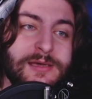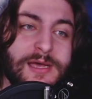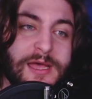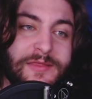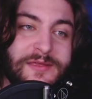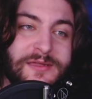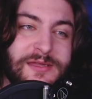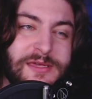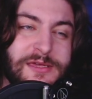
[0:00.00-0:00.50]

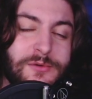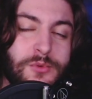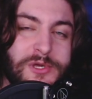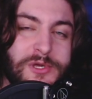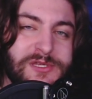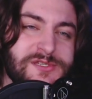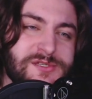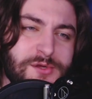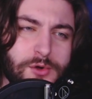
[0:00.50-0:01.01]
and then he
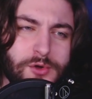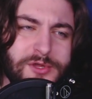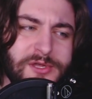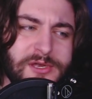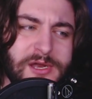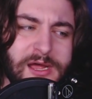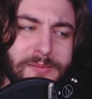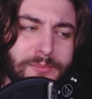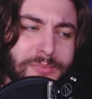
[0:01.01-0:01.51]
reinstalled
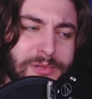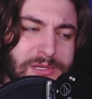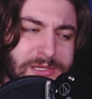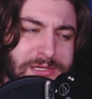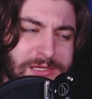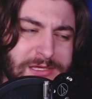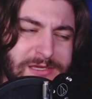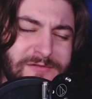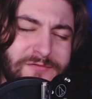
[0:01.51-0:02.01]
it, I
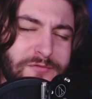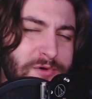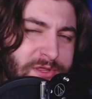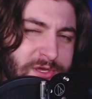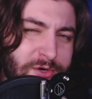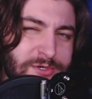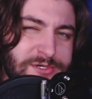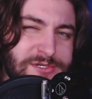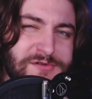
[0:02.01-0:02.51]
believe, with
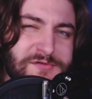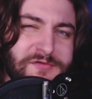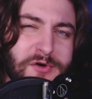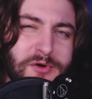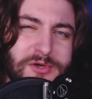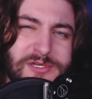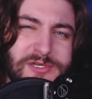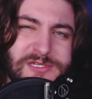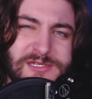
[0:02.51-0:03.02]
a Crystal
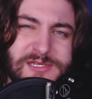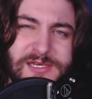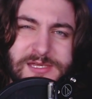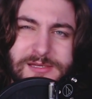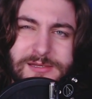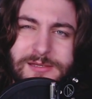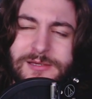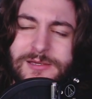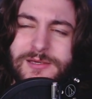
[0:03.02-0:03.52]
Focus
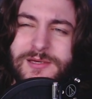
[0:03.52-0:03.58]
10.